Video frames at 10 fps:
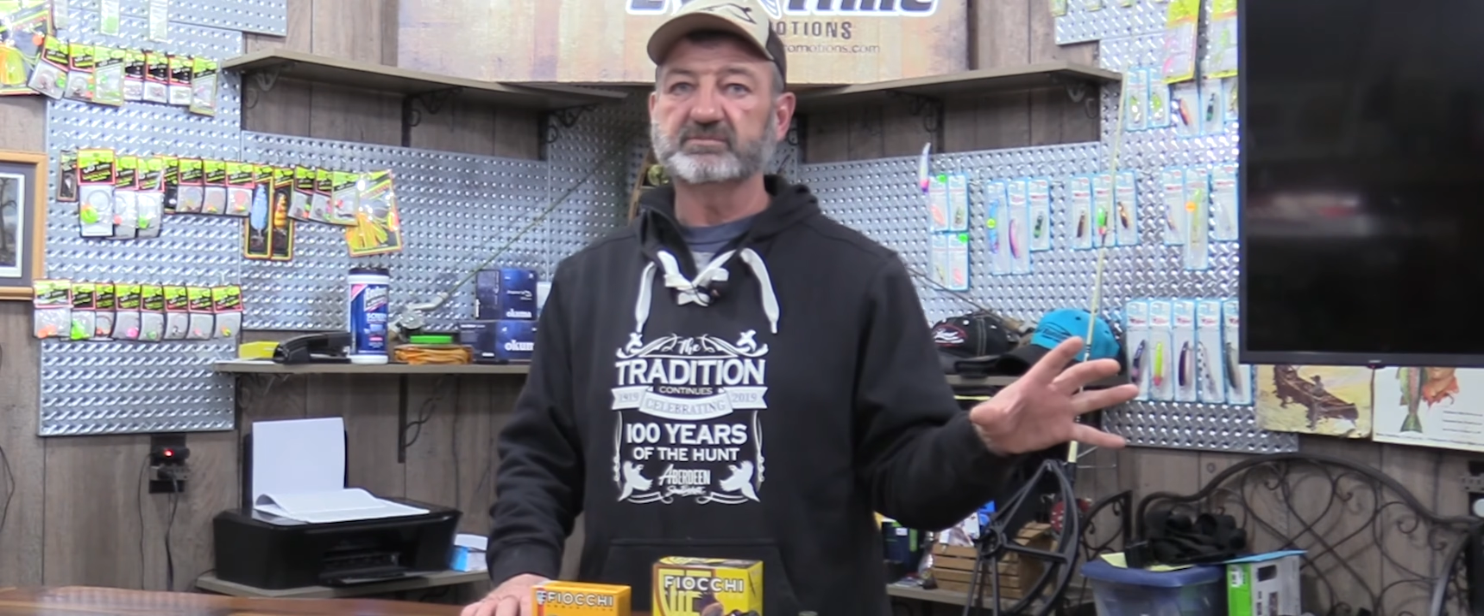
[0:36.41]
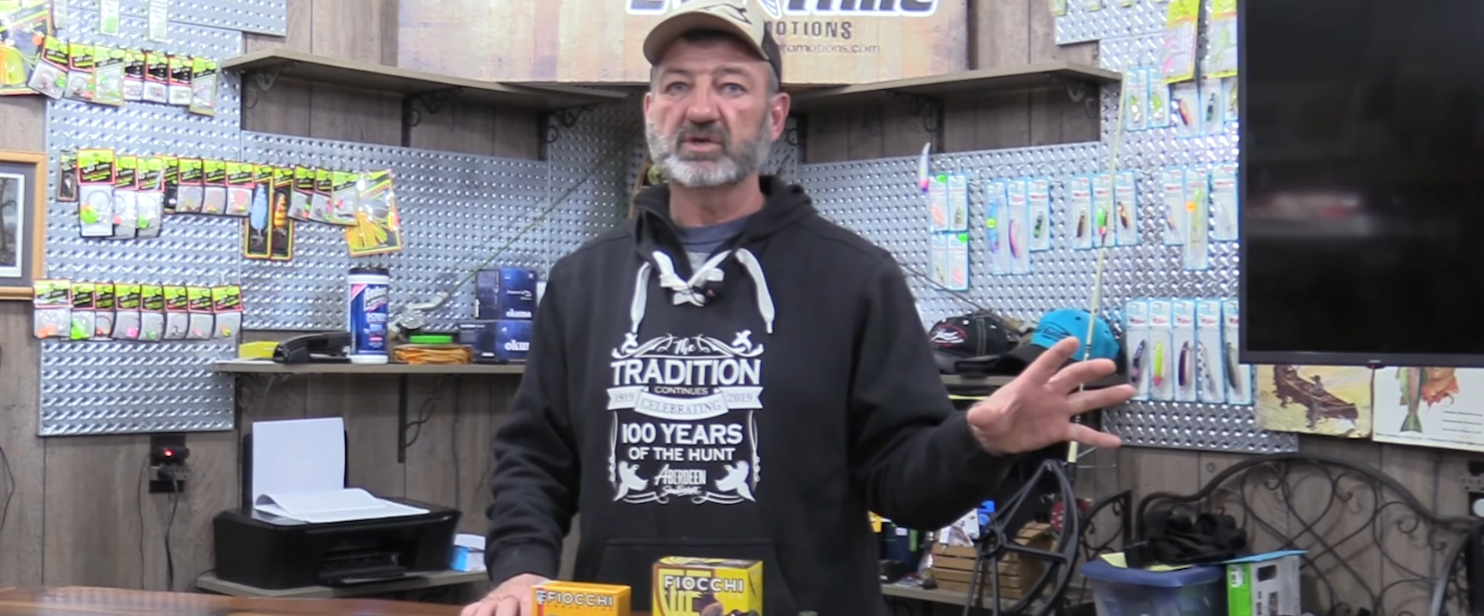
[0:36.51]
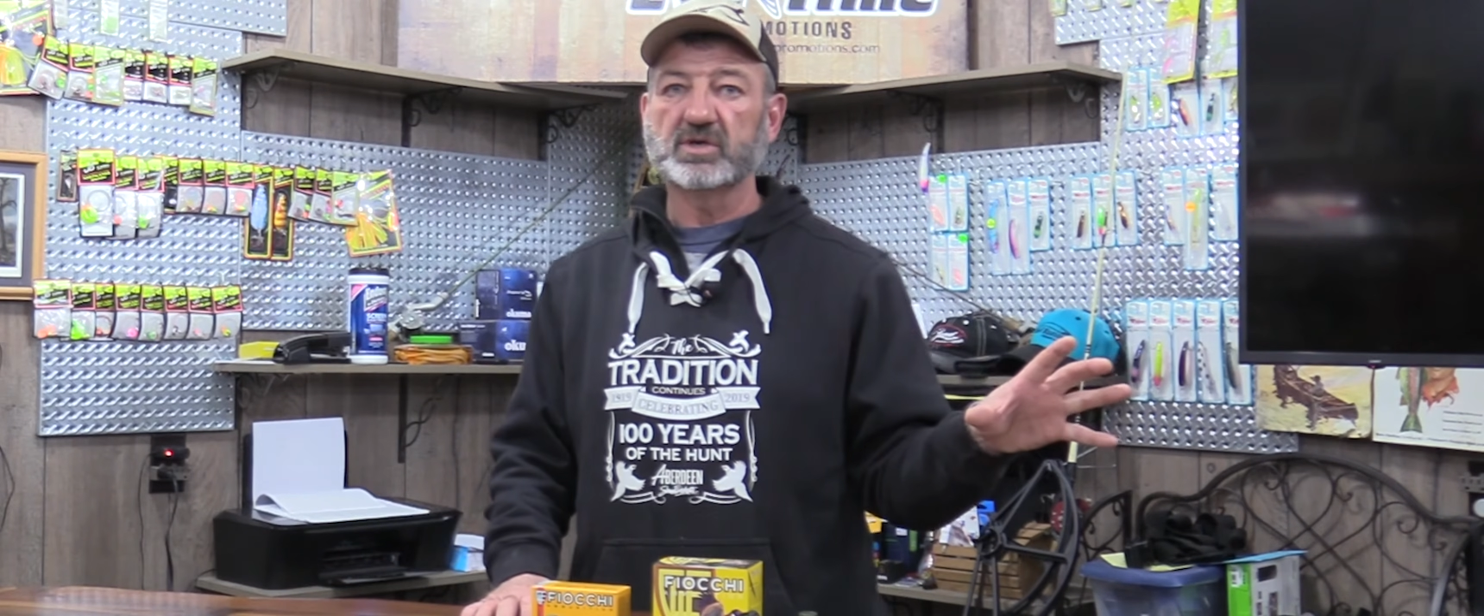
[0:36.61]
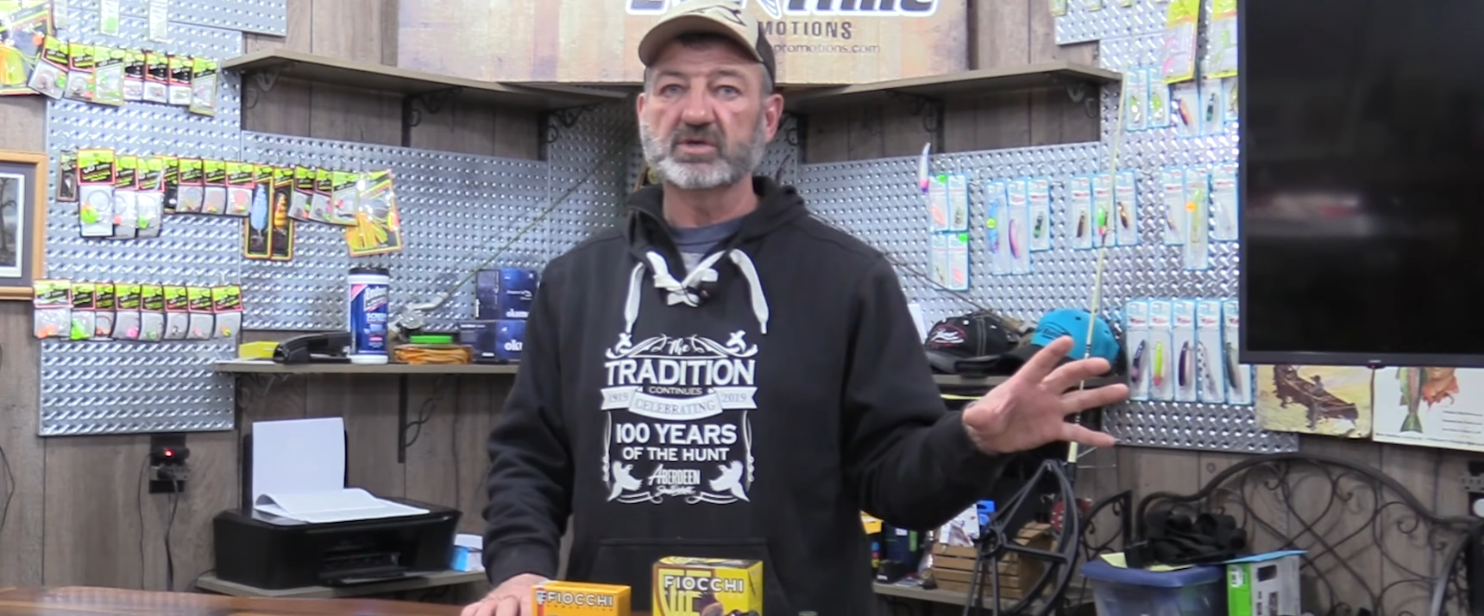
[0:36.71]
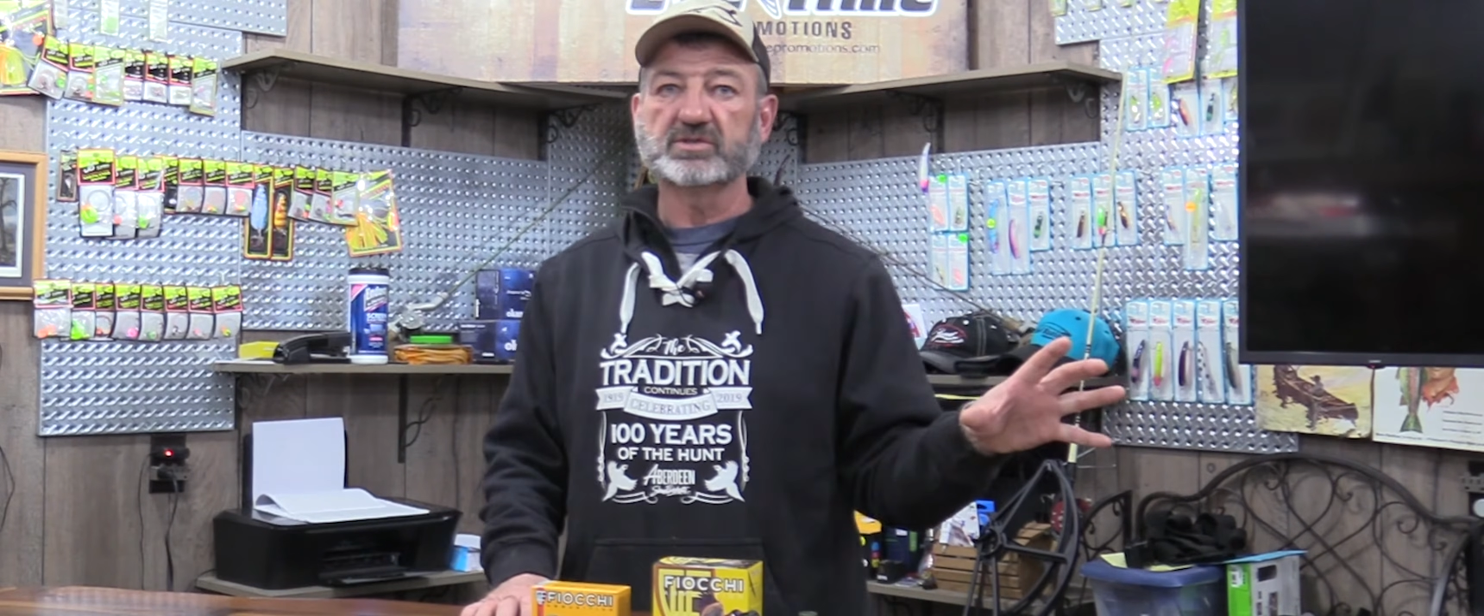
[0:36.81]

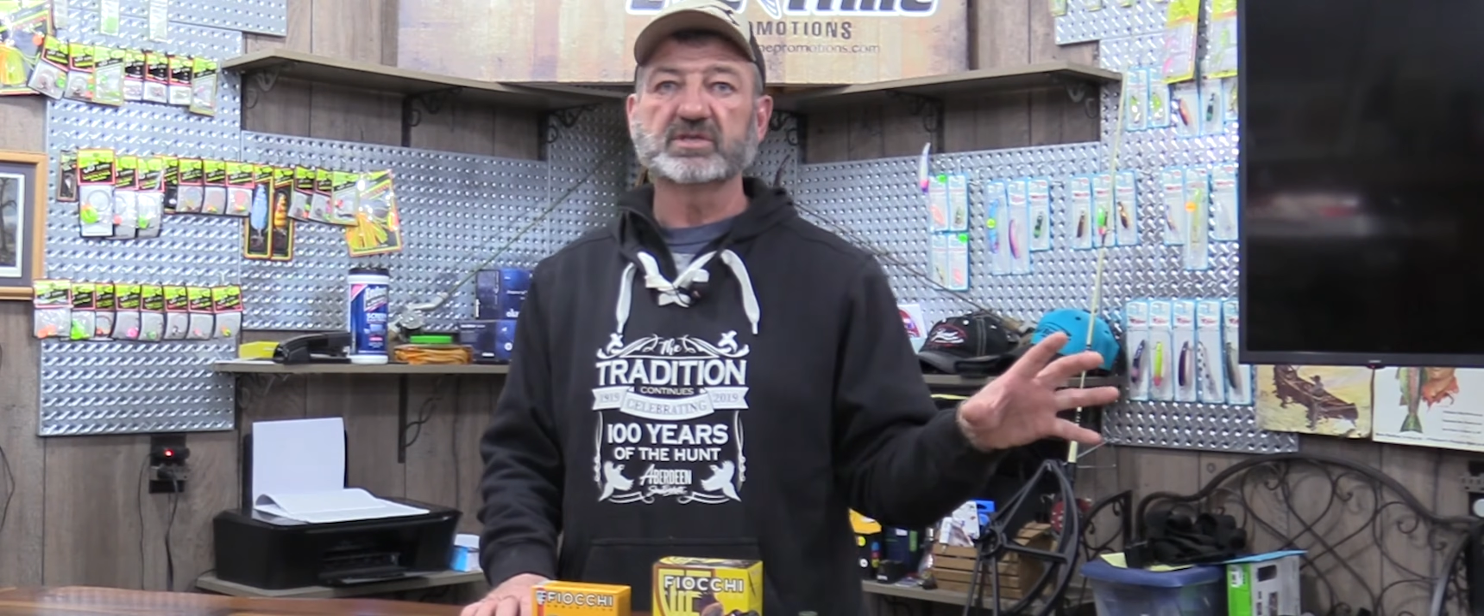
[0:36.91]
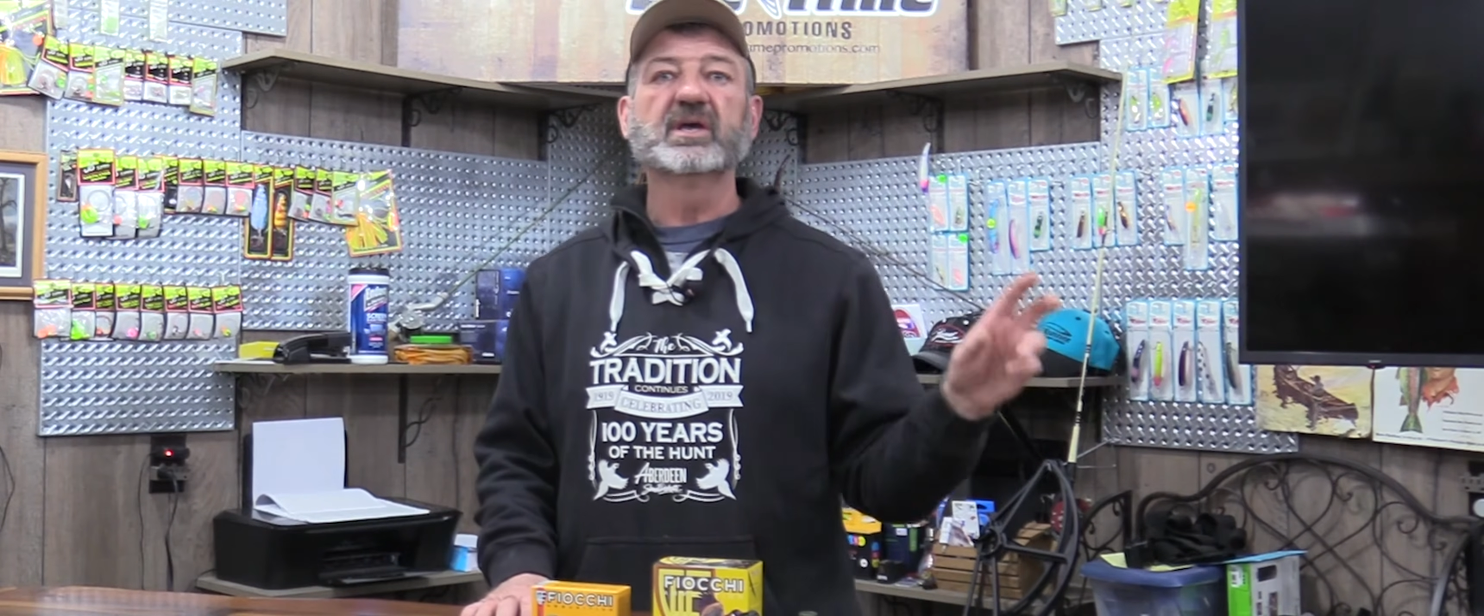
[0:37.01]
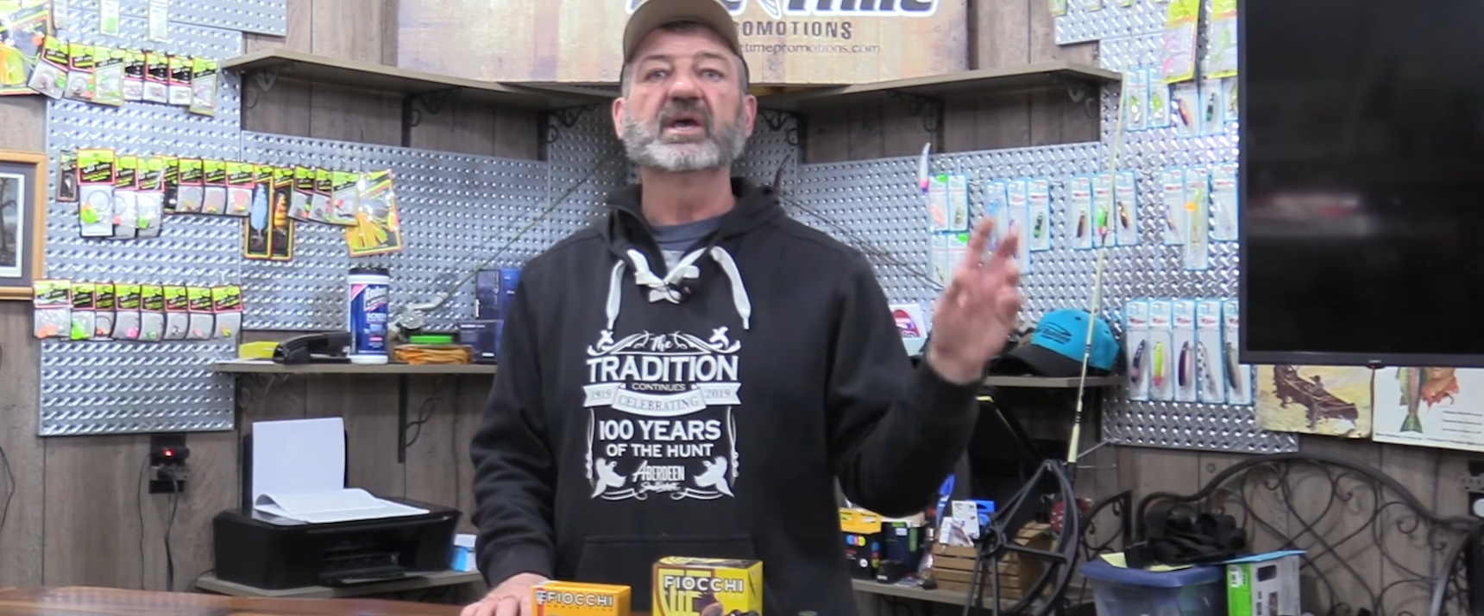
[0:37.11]
birds